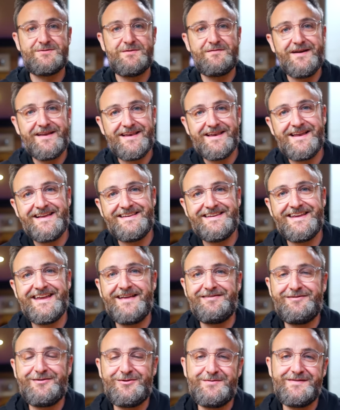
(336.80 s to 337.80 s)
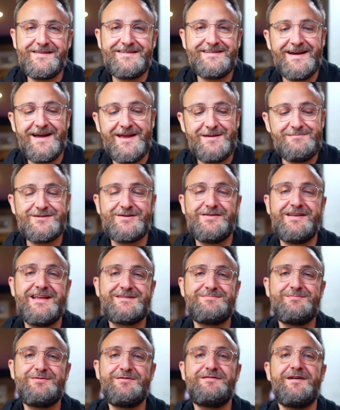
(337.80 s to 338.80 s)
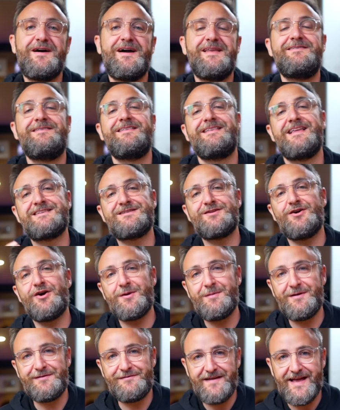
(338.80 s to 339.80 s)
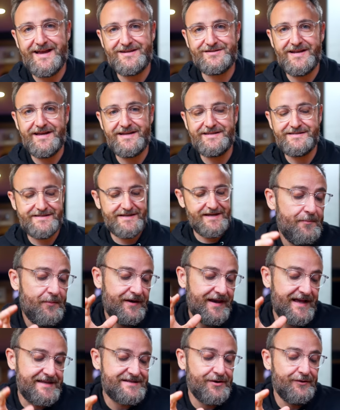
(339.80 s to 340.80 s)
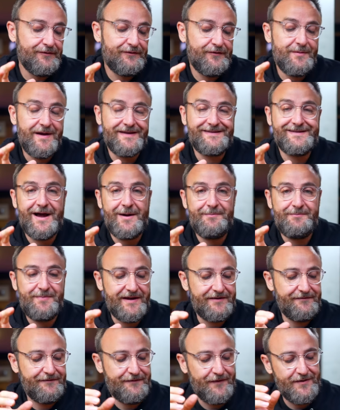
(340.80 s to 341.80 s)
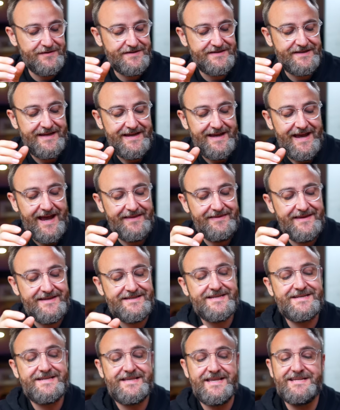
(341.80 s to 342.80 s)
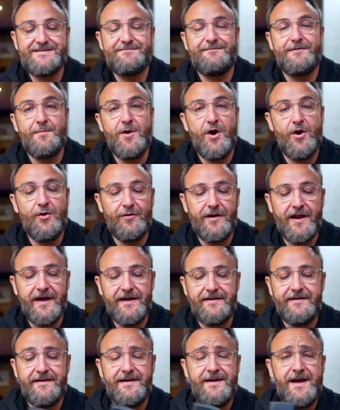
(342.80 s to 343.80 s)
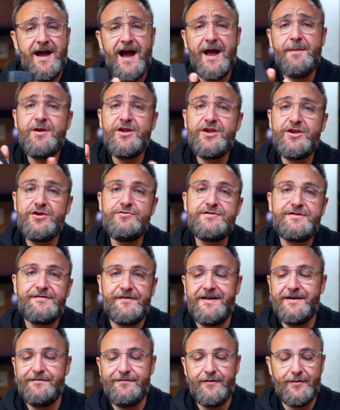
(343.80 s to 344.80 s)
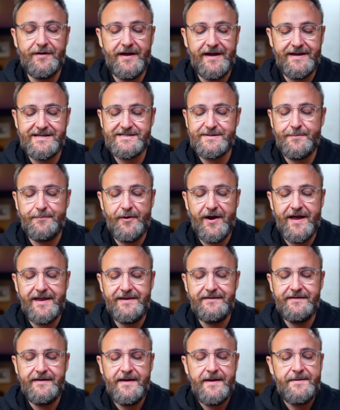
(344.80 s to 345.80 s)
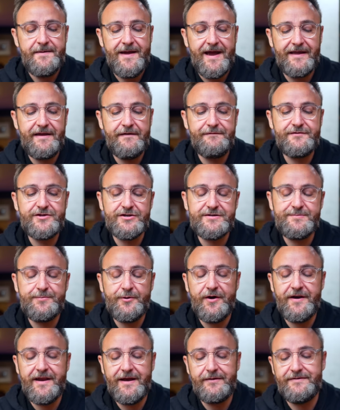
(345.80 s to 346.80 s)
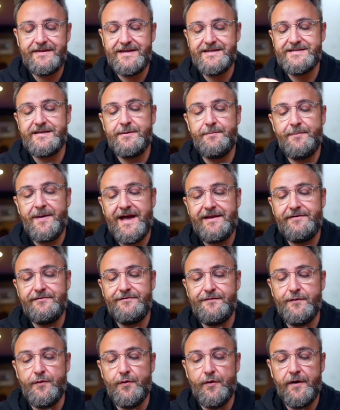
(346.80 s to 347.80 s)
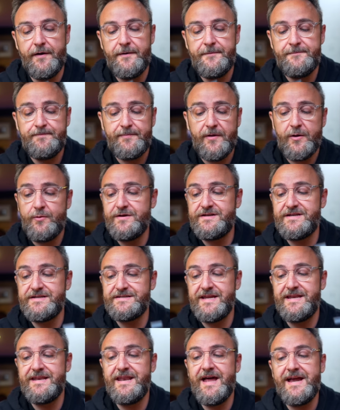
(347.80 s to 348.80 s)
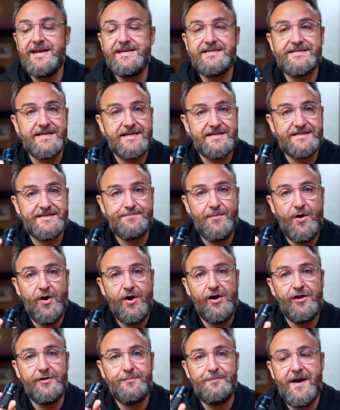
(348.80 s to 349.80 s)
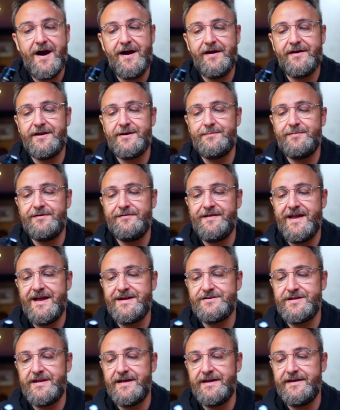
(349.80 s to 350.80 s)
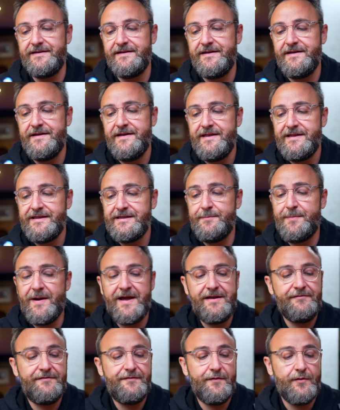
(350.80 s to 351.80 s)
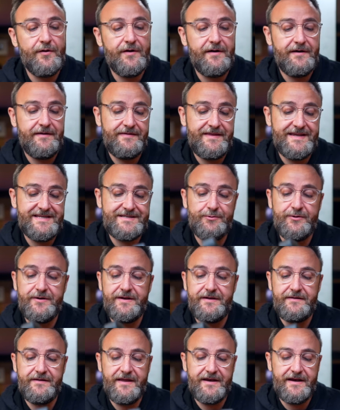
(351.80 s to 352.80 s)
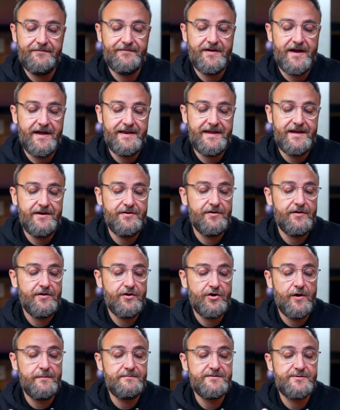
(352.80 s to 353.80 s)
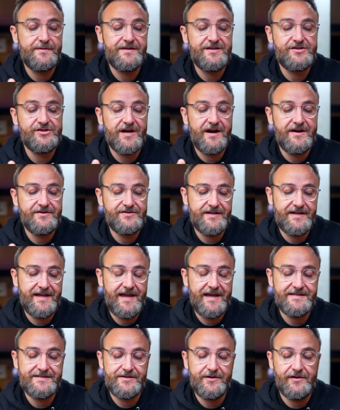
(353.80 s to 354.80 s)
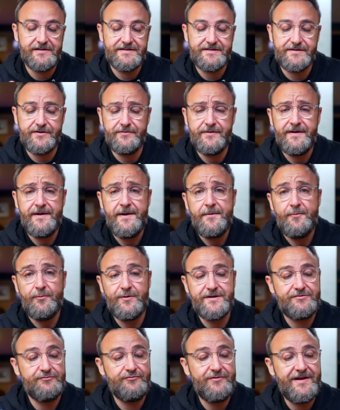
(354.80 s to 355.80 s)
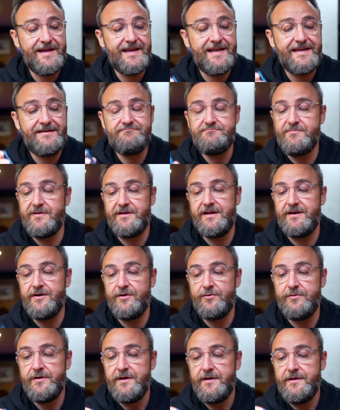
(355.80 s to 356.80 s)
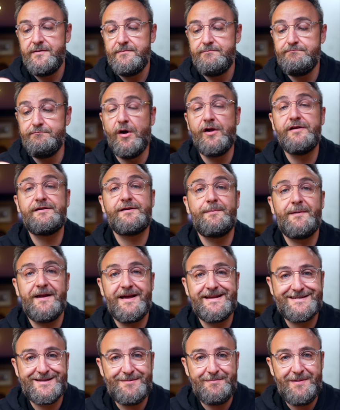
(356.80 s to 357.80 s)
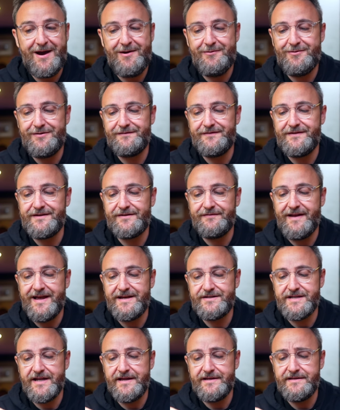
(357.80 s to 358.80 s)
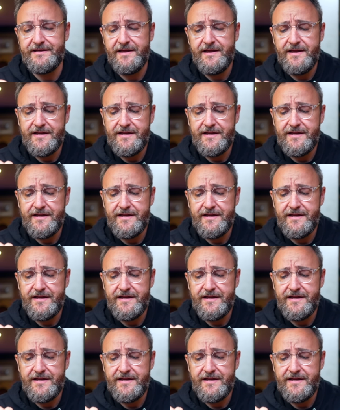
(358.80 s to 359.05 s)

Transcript: So we've got a lot to get through in the time, so let's move on. Let's talk about flashlights. But let's go through my top pick first, and this is this from Olight. I'm a huge fan of Olight as a brand, and they've just brought out this, the Baton four, which is a nice, small, pocketable flashlight. The Baton four, this one that I've got here, comes with a charging case also, which really, you know, multiplies the power of this flashlight.